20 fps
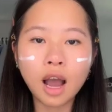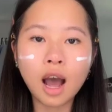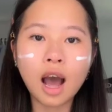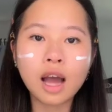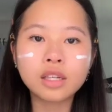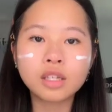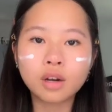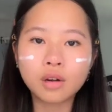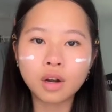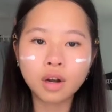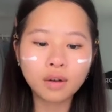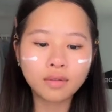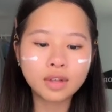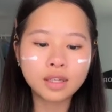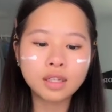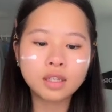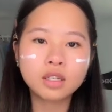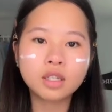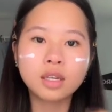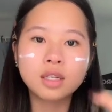I don't know if
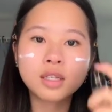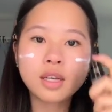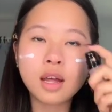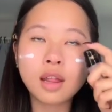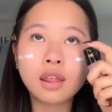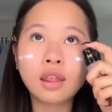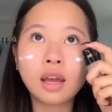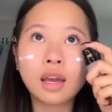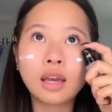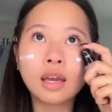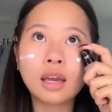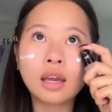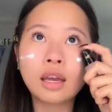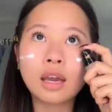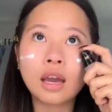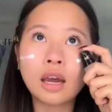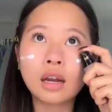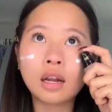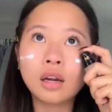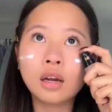this is just a thing in
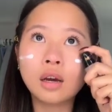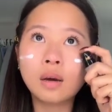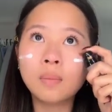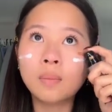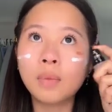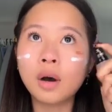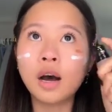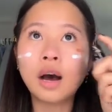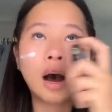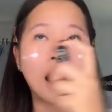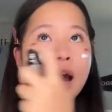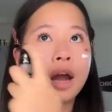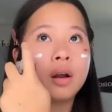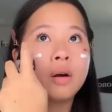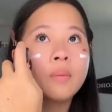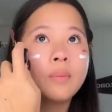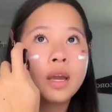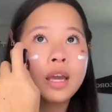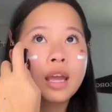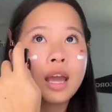Canada, but I
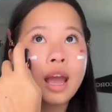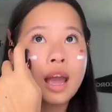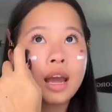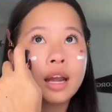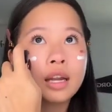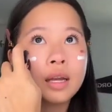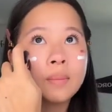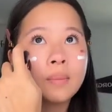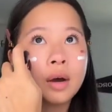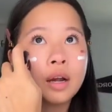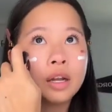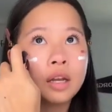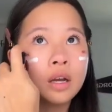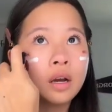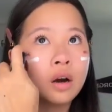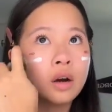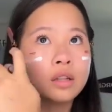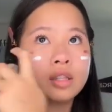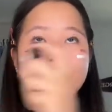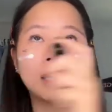don't make any money
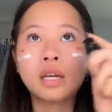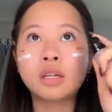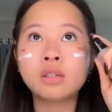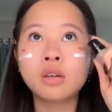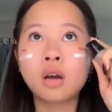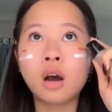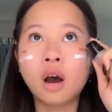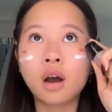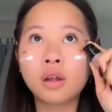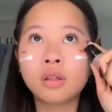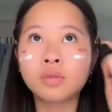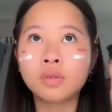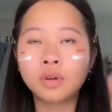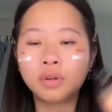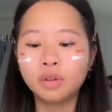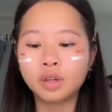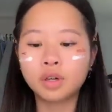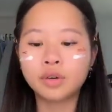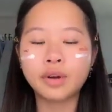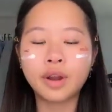on TikTok through
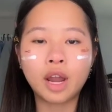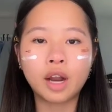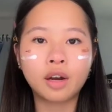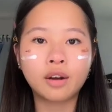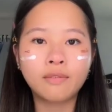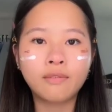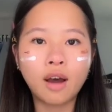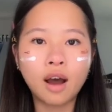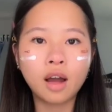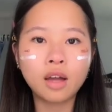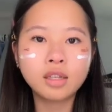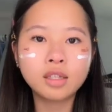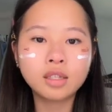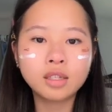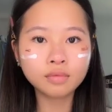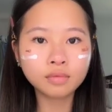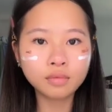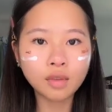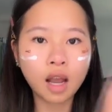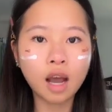the creator fund.
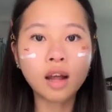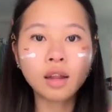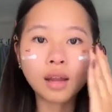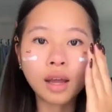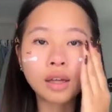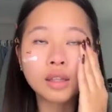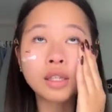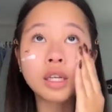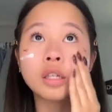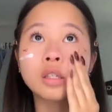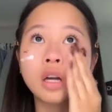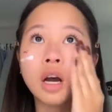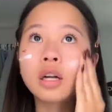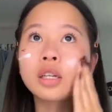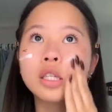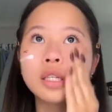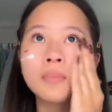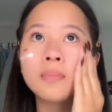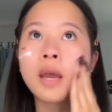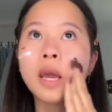Like, TikTok
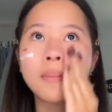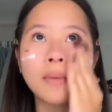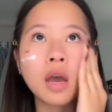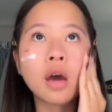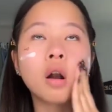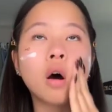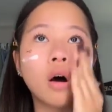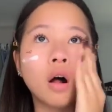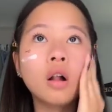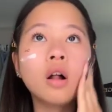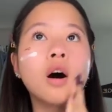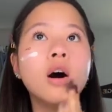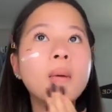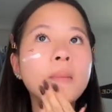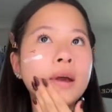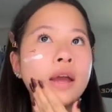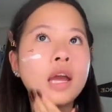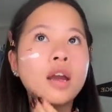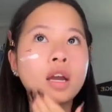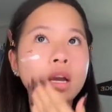doesn't pay me at all. All my
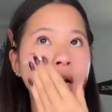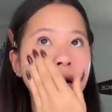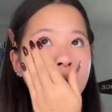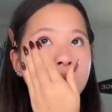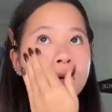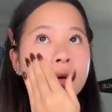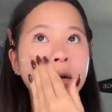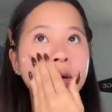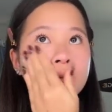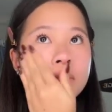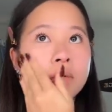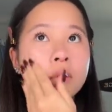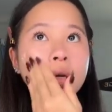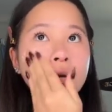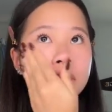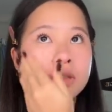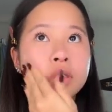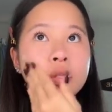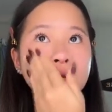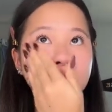income
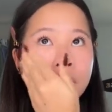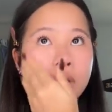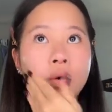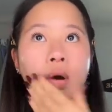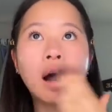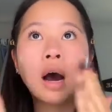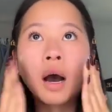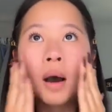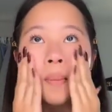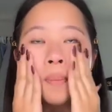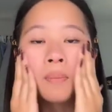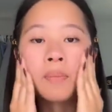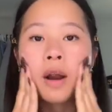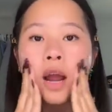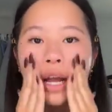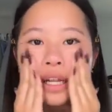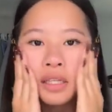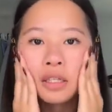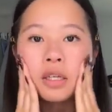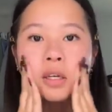goes through
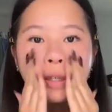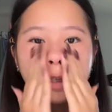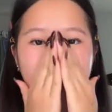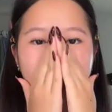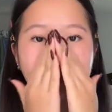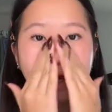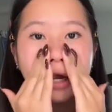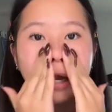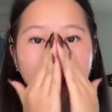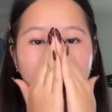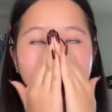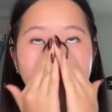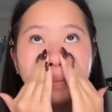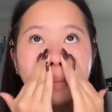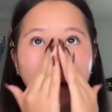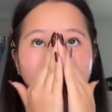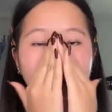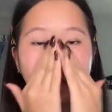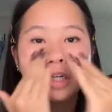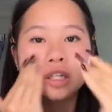brand deals and
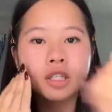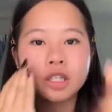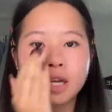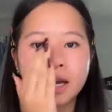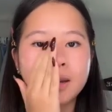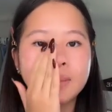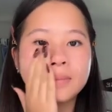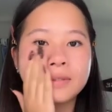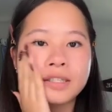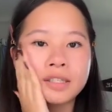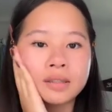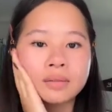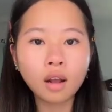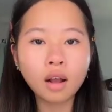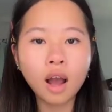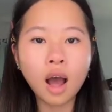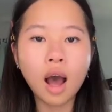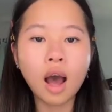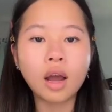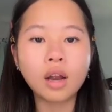partnerships.
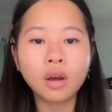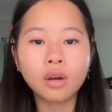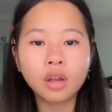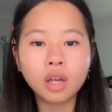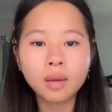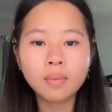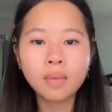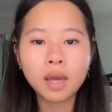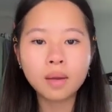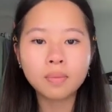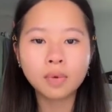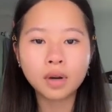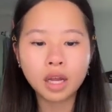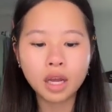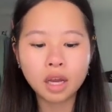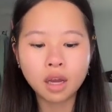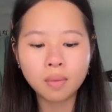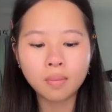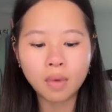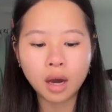I know you can make pretty
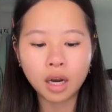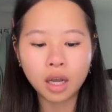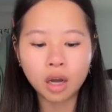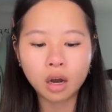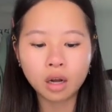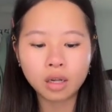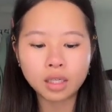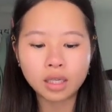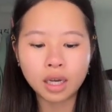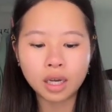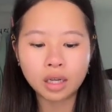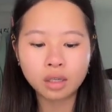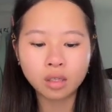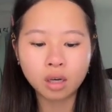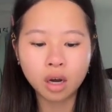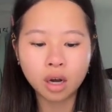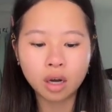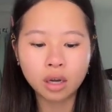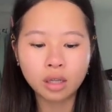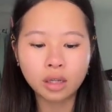good money on
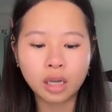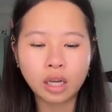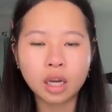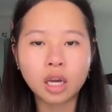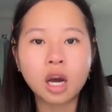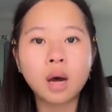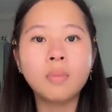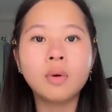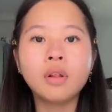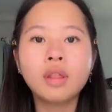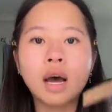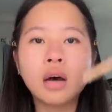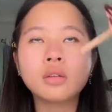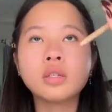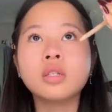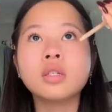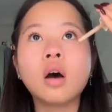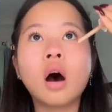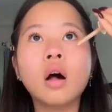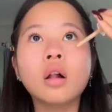TikTok, like a couple thousand
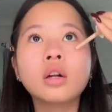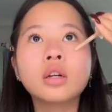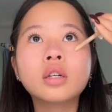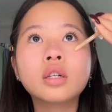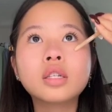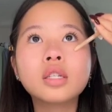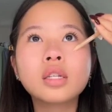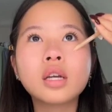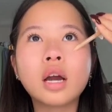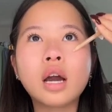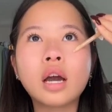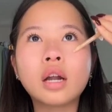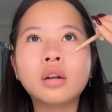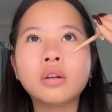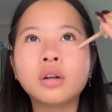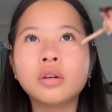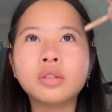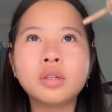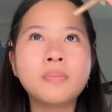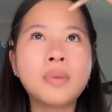dollars. I don't know,
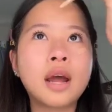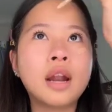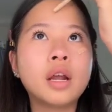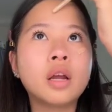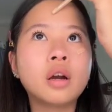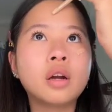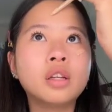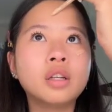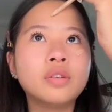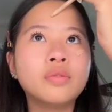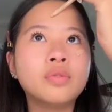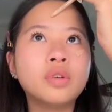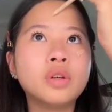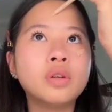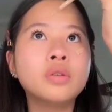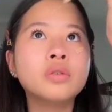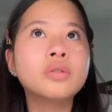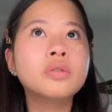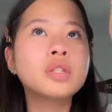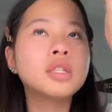depending on your
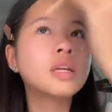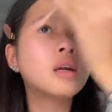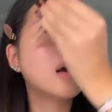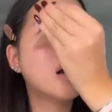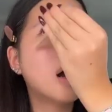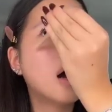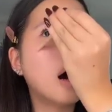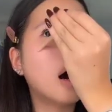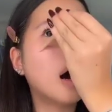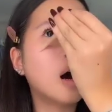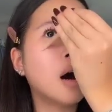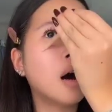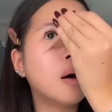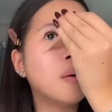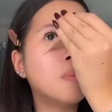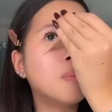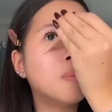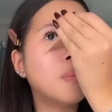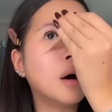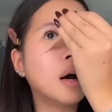views.
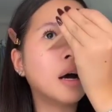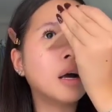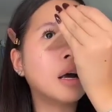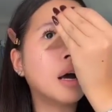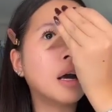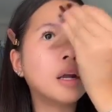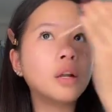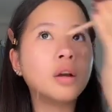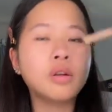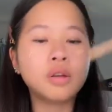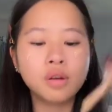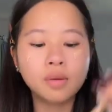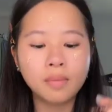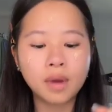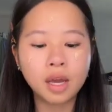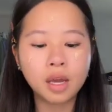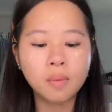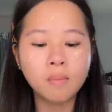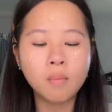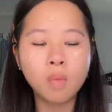But I know you
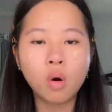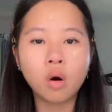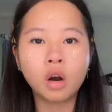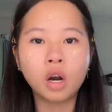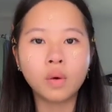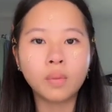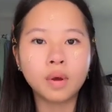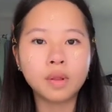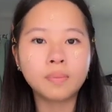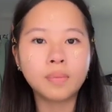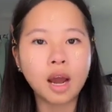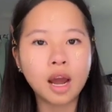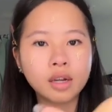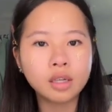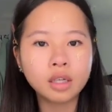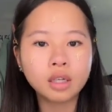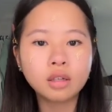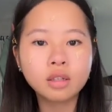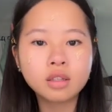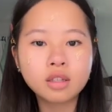make more with brand
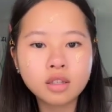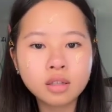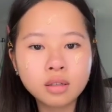deals.